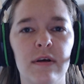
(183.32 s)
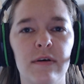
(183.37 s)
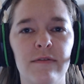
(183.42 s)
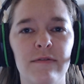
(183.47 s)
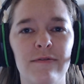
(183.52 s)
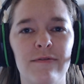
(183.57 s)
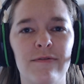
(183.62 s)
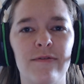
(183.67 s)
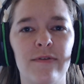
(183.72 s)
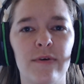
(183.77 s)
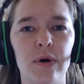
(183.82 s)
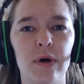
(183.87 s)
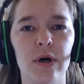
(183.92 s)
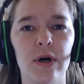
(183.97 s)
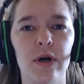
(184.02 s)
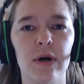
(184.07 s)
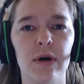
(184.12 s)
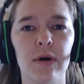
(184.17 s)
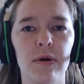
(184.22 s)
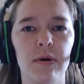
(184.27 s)

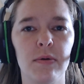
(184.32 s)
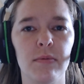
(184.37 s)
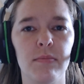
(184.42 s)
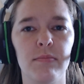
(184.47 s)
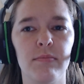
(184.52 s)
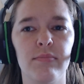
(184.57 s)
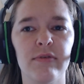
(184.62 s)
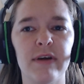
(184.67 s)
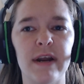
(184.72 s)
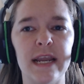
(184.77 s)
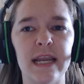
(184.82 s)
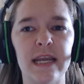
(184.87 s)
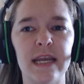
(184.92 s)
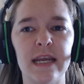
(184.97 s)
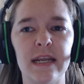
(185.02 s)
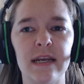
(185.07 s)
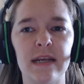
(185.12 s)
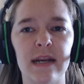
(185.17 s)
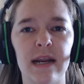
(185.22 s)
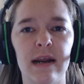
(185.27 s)
for
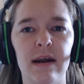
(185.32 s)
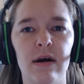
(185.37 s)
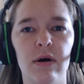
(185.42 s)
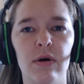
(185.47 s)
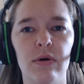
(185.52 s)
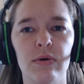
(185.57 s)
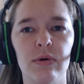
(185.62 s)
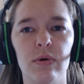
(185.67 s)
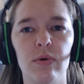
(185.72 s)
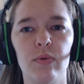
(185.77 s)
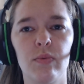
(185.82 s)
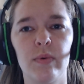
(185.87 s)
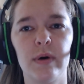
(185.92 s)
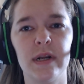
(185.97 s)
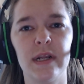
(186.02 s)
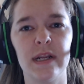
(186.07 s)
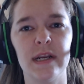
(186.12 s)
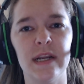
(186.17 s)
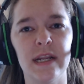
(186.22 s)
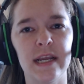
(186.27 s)
breaking down what
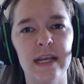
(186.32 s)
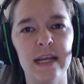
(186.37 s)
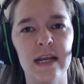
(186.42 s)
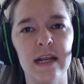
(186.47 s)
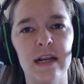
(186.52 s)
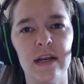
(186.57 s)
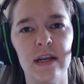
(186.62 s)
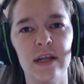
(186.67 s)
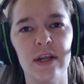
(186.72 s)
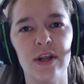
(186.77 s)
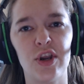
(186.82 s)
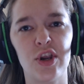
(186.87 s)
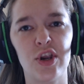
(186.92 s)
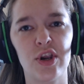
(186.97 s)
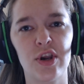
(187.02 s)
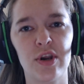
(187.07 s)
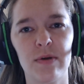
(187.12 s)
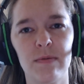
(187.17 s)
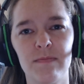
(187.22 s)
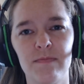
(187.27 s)
in
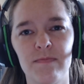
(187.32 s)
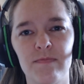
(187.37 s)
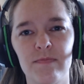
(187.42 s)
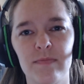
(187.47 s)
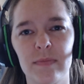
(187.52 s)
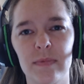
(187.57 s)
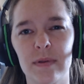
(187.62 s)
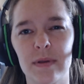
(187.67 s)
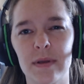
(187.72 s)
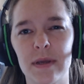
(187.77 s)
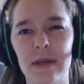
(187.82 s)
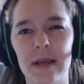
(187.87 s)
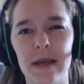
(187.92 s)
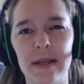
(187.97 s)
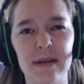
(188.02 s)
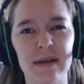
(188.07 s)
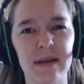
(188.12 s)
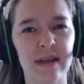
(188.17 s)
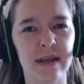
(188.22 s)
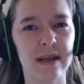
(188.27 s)
English
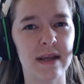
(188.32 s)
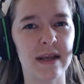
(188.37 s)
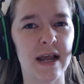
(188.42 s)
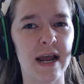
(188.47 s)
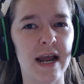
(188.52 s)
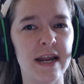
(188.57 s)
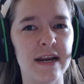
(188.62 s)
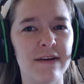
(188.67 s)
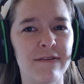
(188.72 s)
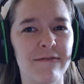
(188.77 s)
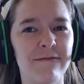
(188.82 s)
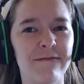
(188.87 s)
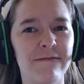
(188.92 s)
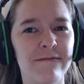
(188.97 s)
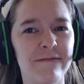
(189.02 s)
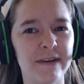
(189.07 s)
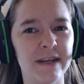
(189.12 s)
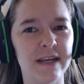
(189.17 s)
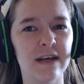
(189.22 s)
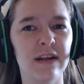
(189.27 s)
can kind of
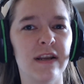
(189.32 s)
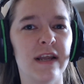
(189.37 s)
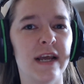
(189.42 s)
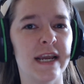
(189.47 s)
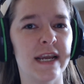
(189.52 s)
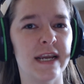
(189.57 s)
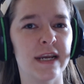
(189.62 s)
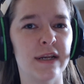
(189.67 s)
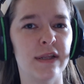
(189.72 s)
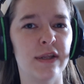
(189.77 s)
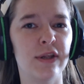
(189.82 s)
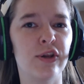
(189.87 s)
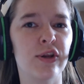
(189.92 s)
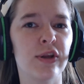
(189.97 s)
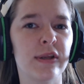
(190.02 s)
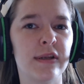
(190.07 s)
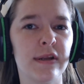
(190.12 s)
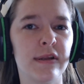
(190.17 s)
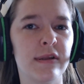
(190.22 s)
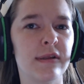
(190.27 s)
feel like it's
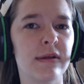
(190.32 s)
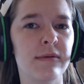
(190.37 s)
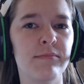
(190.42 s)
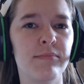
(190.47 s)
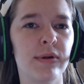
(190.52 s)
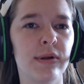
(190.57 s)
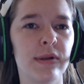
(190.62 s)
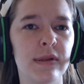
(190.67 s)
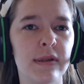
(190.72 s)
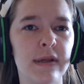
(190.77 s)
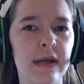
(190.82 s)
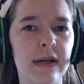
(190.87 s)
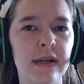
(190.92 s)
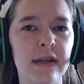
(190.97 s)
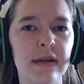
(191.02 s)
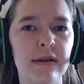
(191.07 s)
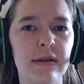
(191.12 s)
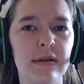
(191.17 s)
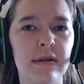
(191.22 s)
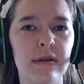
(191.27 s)
just a simple
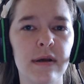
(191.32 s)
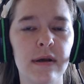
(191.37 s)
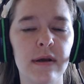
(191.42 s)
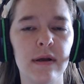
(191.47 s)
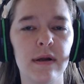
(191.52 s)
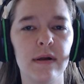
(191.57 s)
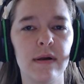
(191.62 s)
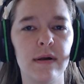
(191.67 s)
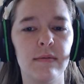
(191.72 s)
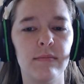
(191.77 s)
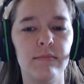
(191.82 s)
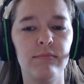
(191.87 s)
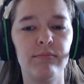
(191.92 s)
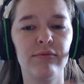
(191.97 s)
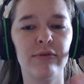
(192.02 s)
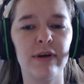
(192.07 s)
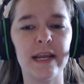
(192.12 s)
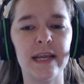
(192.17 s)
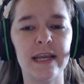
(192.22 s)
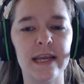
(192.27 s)
sentence,
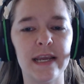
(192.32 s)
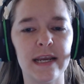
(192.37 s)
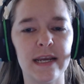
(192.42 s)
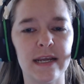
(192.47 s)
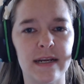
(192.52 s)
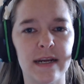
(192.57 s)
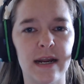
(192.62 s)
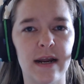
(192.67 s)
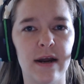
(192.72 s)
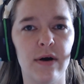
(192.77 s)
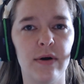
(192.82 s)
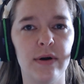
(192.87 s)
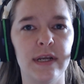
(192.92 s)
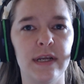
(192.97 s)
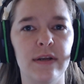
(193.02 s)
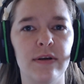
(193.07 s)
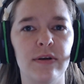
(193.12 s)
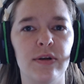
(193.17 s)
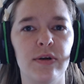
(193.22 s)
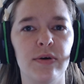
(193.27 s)
breaking it down
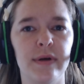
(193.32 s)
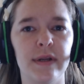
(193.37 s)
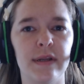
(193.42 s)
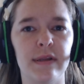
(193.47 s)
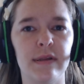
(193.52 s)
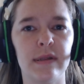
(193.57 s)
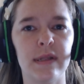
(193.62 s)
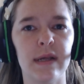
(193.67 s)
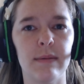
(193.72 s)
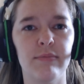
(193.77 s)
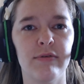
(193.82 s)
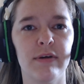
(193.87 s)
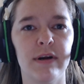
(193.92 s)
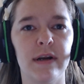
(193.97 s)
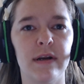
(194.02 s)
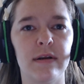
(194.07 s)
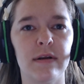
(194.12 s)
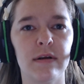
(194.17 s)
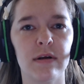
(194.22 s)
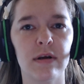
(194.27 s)
into its
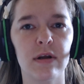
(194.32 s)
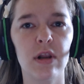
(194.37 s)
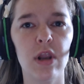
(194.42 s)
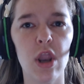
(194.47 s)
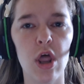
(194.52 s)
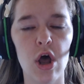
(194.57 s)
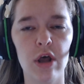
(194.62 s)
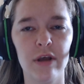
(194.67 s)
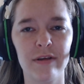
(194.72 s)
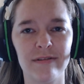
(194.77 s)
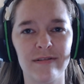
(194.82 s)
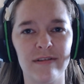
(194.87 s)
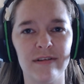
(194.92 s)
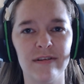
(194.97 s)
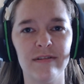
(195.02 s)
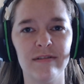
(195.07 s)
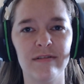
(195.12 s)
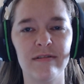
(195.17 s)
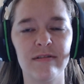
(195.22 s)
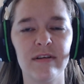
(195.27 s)
separate
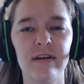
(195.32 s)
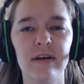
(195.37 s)
clauses,